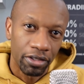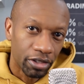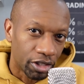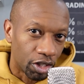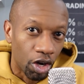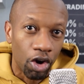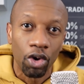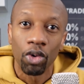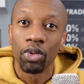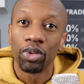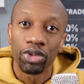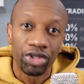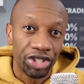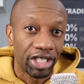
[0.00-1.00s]
Go
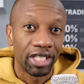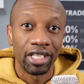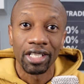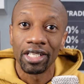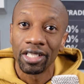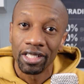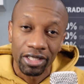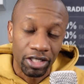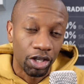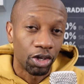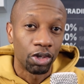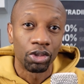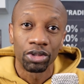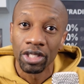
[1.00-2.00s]
10
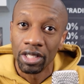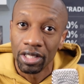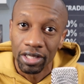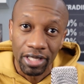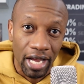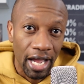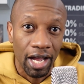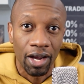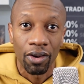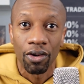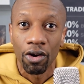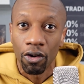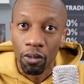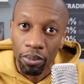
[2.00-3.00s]
toes down
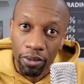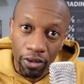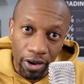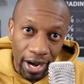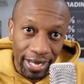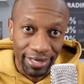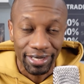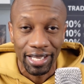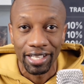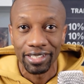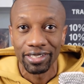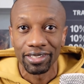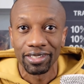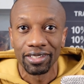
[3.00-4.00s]
on price
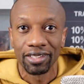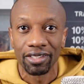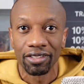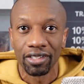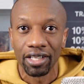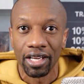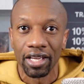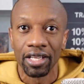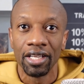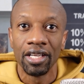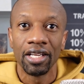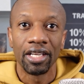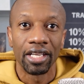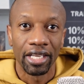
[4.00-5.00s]
action. Okay.
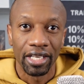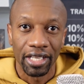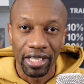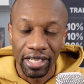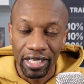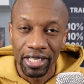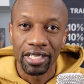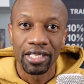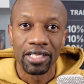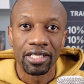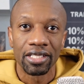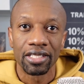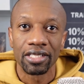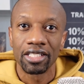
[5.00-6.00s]

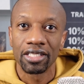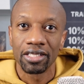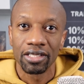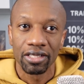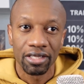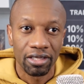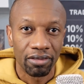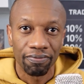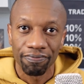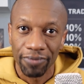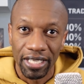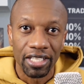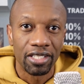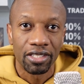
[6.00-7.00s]
It's
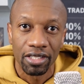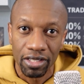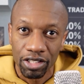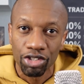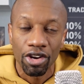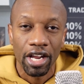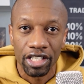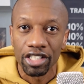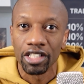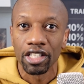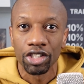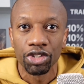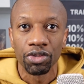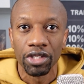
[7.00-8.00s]
the strategy
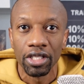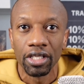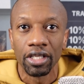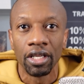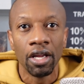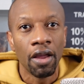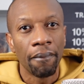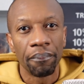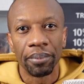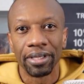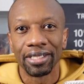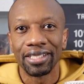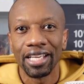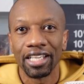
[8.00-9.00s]
that you need, but
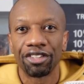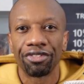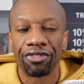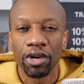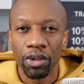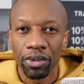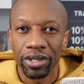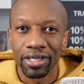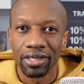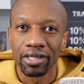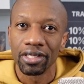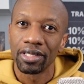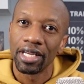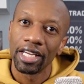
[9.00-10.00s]
it takes focus.
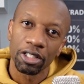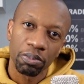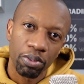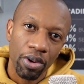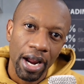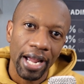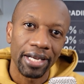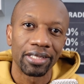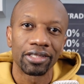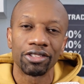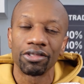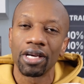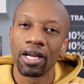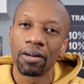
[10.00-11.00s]
It takes practice. You
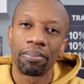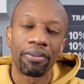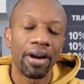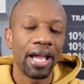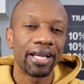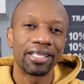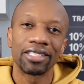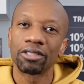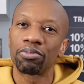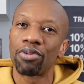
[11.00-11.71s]
got to practice.